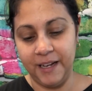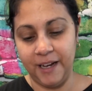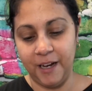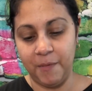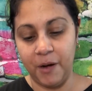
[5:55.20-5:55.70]

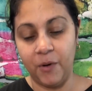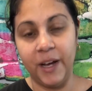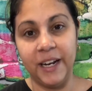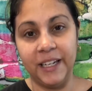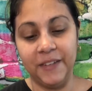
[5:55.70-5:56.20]
I'll go
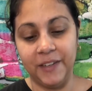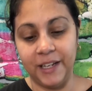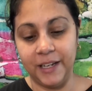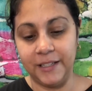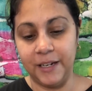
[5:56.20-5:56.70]
ahead and leave a
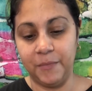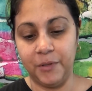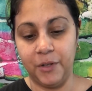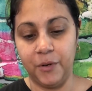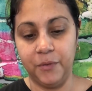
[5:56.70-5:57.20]
link down
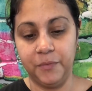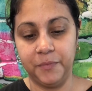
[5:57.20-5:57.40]
below